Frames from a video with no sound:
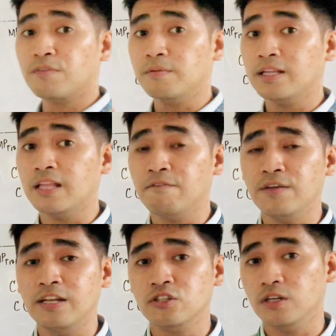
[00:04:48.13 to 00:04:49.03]
from the
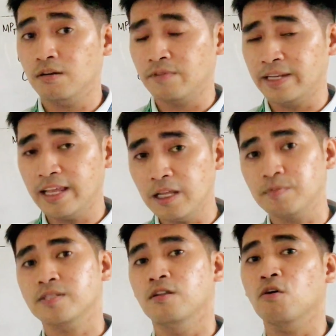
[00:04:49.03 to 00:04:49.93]
definition of an
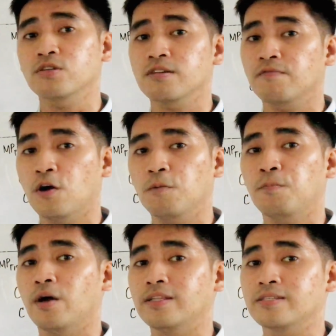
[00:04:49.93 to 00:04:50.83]
ellipse. Locus of all
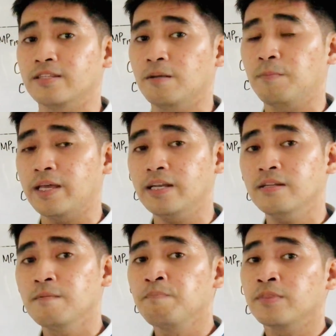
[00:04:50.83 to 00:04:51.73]
points in the
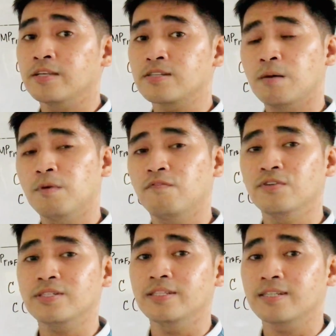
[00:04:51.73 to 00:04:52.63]
plane, the sum of
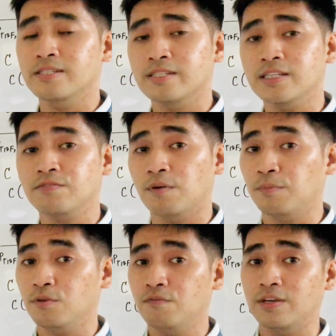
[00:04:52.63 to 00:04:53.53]
whose distances
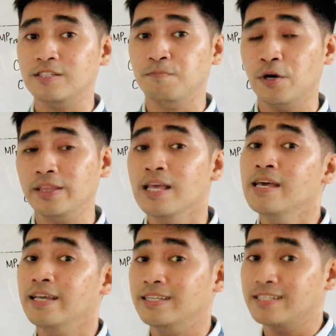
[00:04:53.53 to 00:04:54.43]
from two fixed points
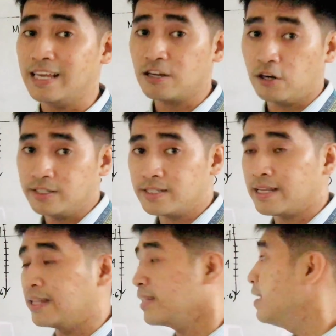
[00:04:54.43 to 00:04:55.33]
is a
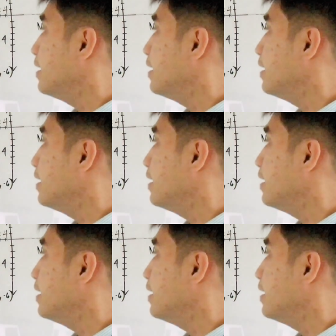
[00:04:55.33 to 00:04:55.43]
constant.